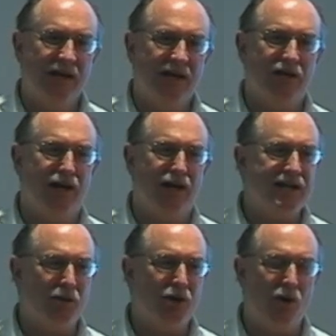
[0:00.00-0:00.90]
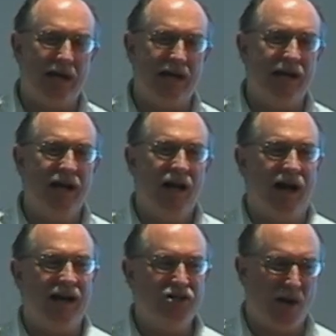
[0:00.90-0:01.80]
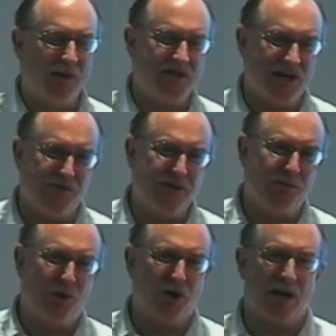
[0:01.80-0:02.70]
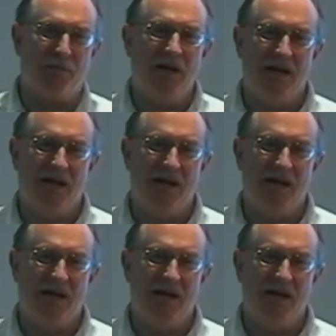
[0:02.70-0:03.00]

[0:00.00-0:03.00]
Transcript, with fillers: a long time ago, and I taught myself to program.